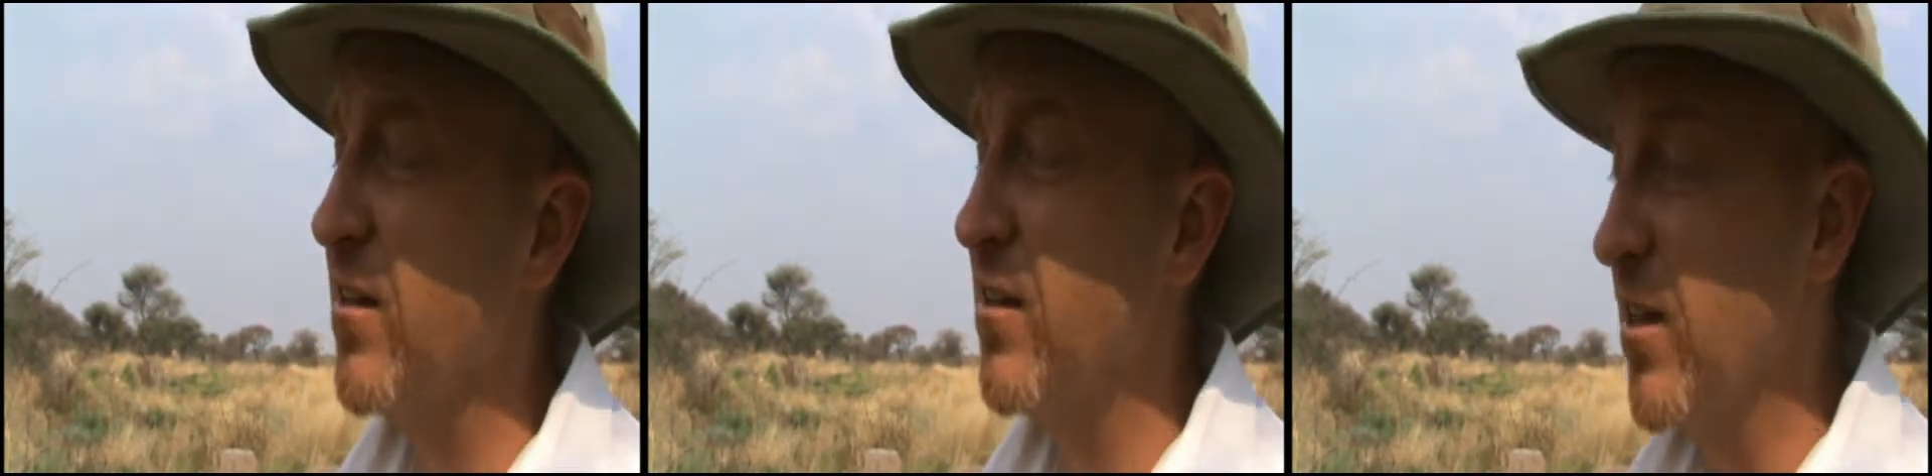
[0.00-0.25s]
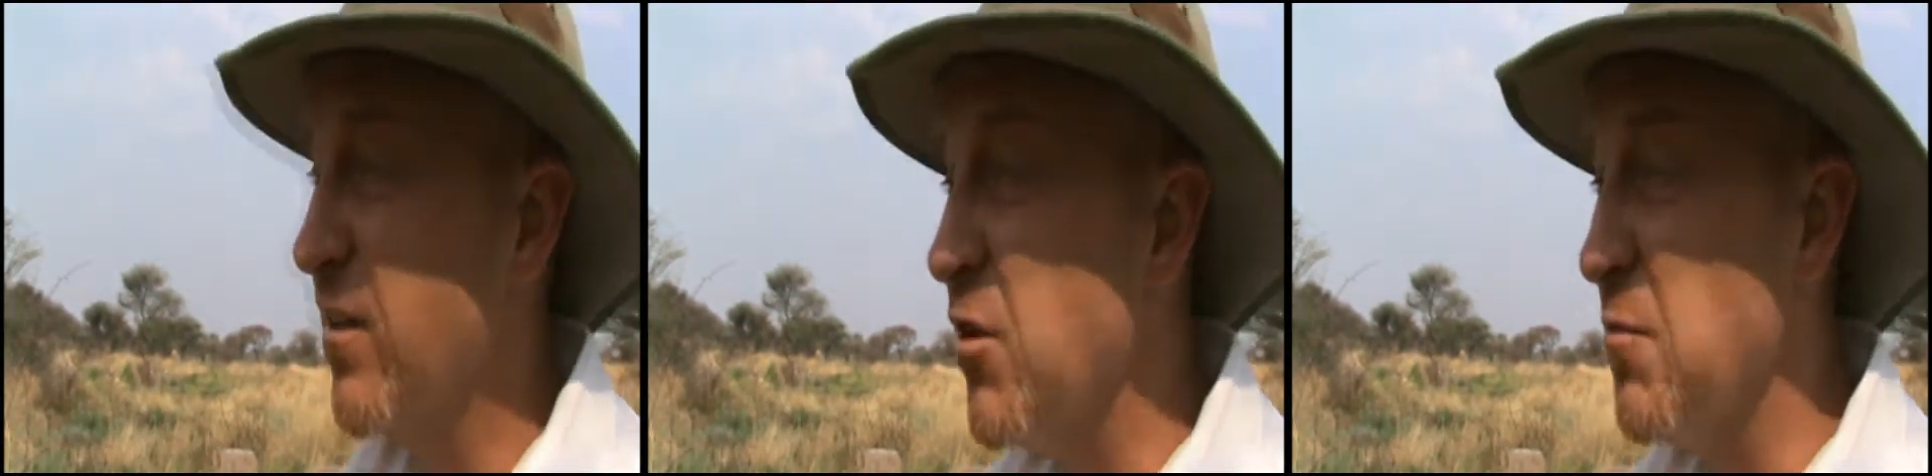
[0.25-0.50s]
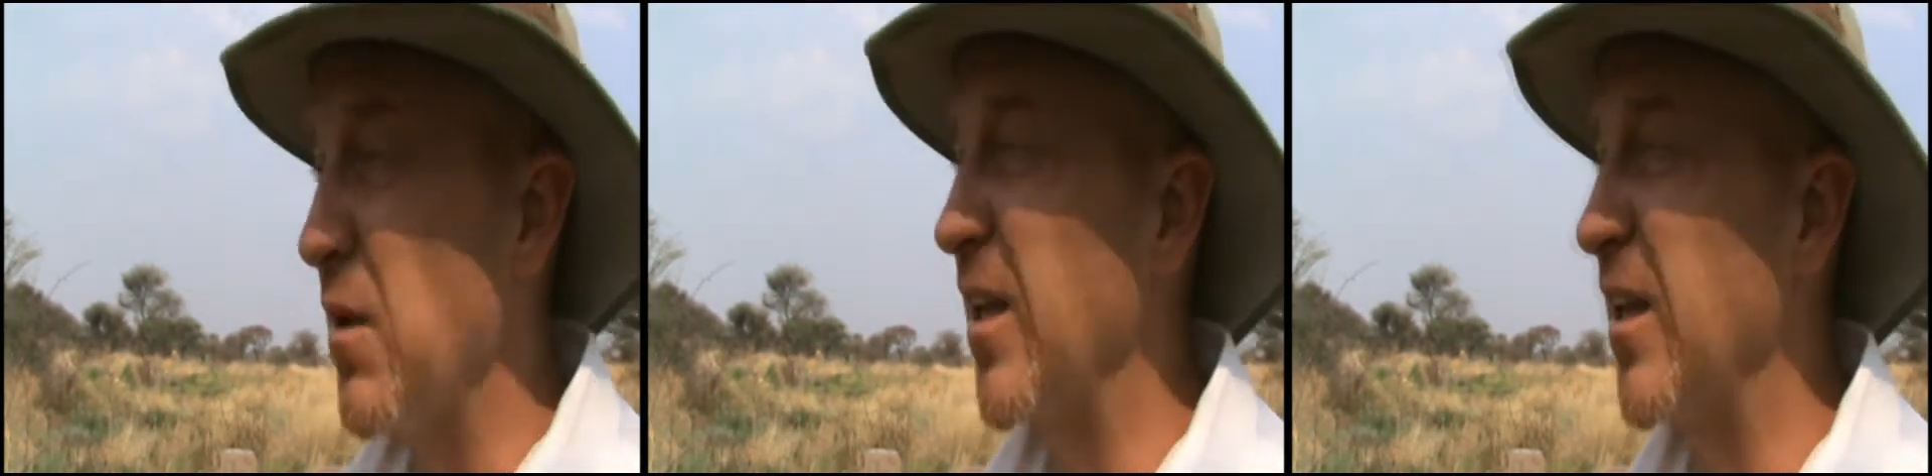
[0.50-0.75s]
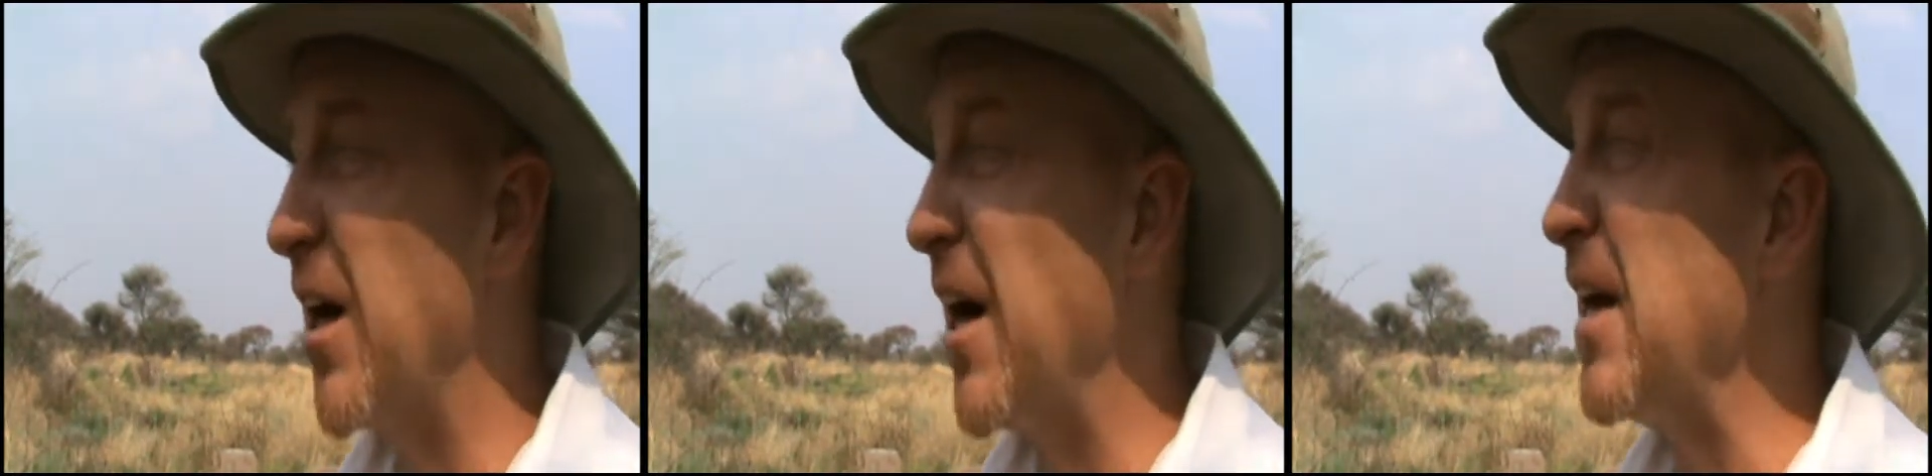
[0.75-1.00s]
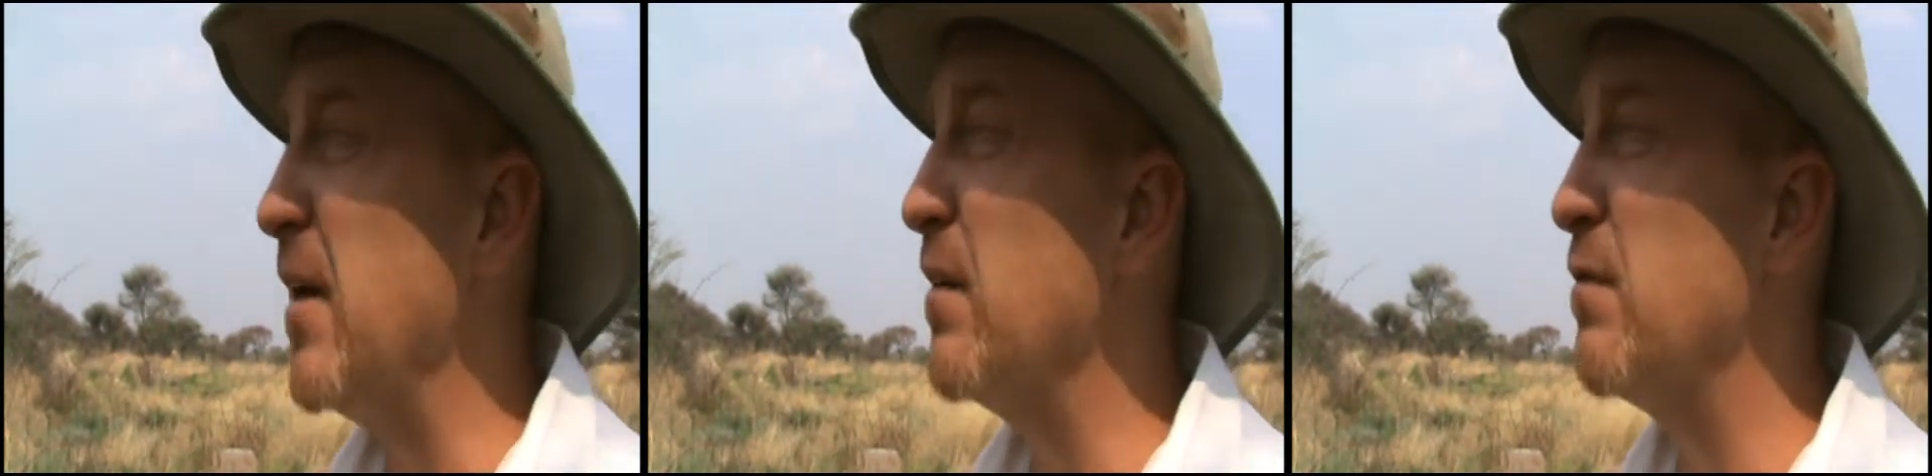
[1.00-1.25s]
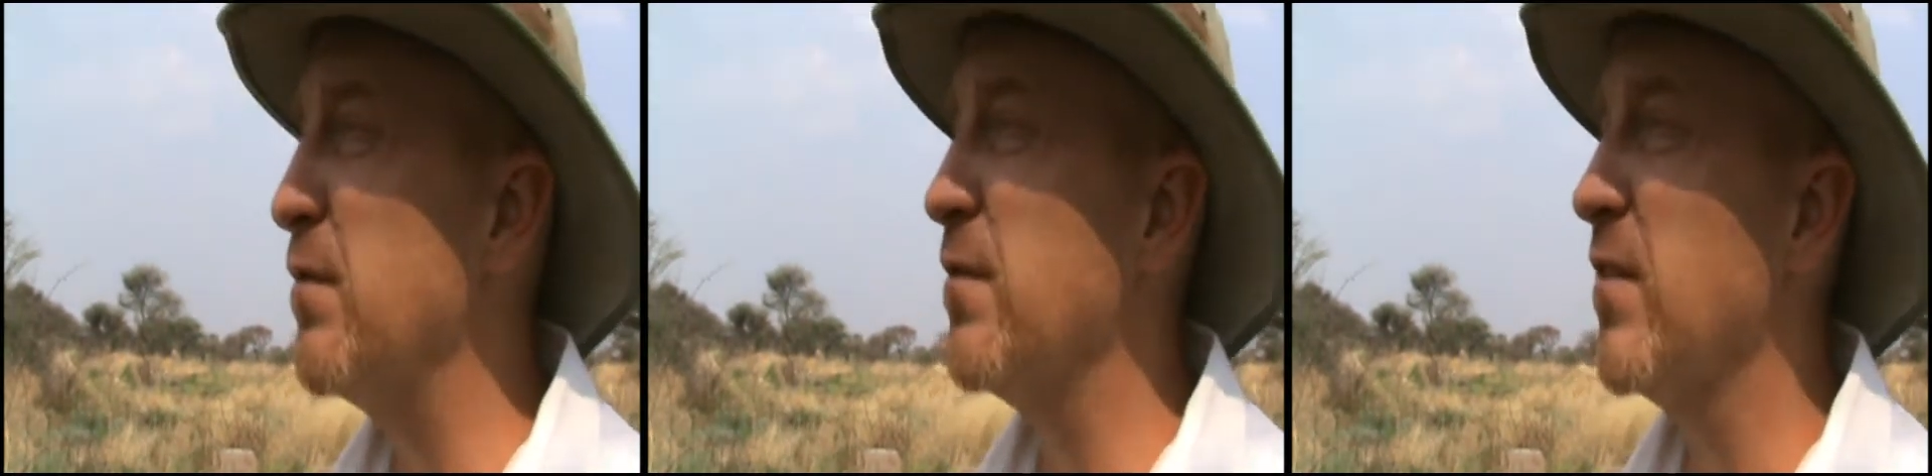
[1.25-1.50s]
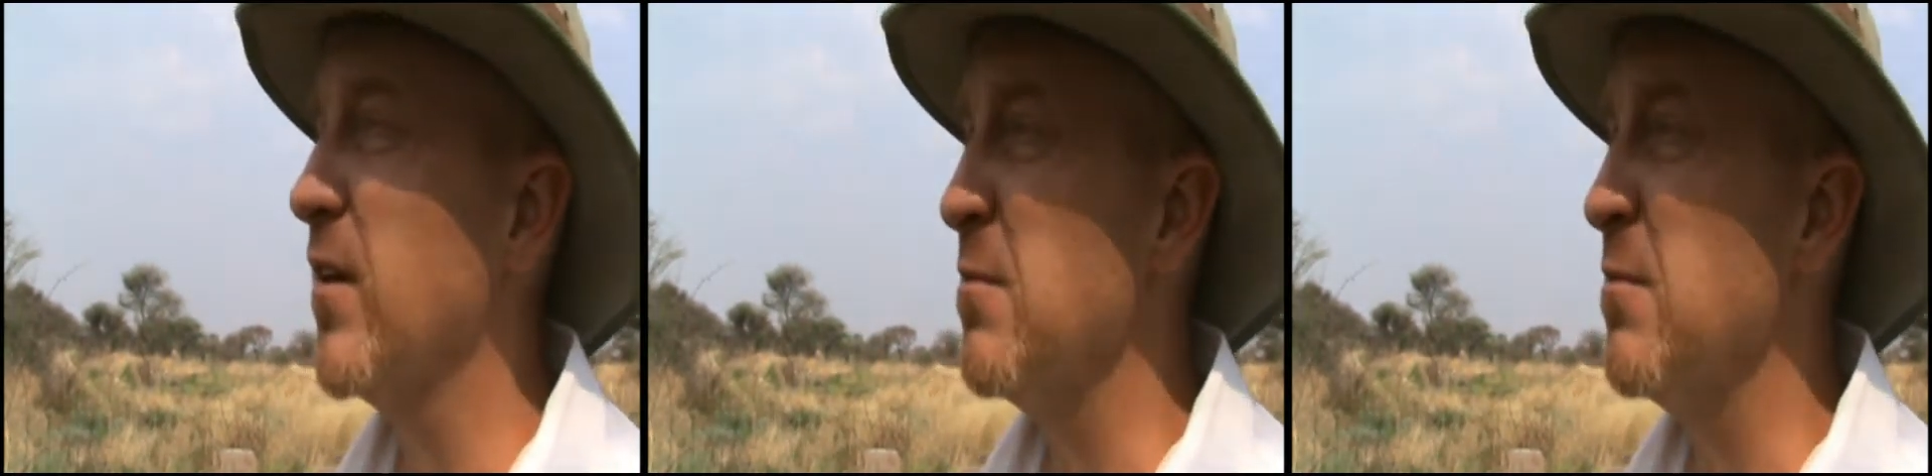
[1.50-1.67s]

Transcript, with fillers: and even my life